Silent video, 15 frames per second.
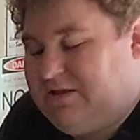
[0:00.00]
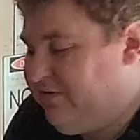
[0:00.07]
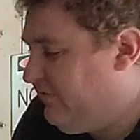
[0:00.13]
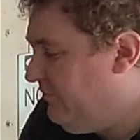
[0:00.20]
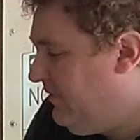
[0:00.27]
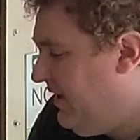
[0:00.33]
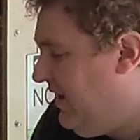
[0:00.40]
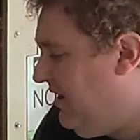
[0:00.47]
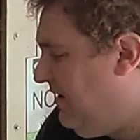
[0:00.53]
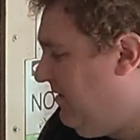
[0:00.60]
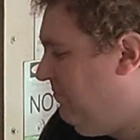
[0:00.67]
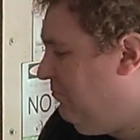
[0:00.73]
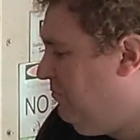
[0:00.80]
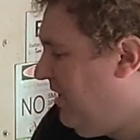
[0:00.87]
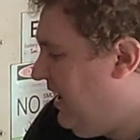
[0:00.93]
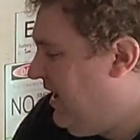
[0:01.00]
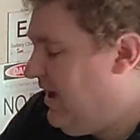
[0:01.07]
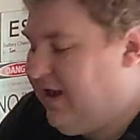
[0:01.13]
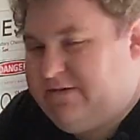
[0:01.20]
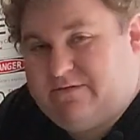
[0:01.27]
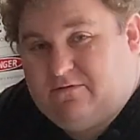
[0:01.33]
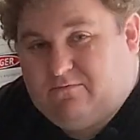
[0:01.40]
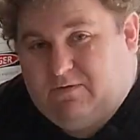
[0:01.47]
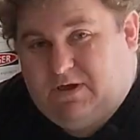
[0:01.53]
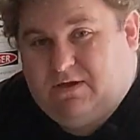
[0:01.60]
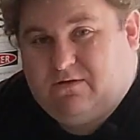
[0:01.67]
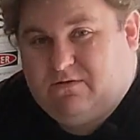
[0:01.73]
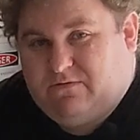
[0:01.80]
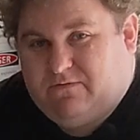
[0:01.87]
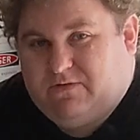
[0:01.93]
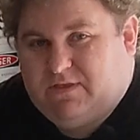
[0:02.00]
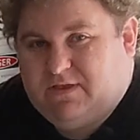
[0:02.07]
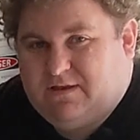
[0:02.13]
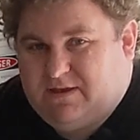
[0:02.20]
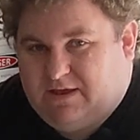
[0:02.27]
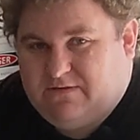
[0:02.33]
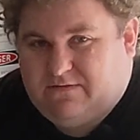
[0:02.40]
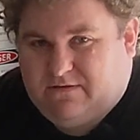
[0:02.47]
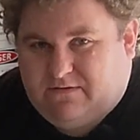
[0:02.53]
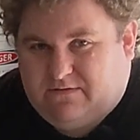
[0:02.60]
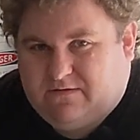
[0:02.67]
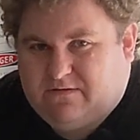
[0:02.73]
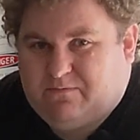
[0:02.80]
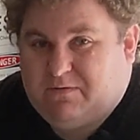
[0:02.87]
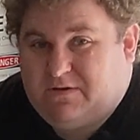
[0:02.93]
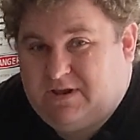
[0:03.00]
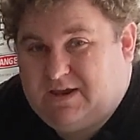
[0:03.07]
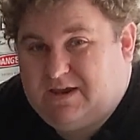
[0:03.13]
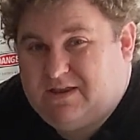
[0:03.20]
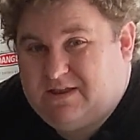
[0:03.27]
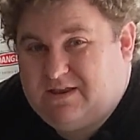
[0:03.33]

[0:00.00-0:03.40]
spare mags and wheels for the Teslas is particularly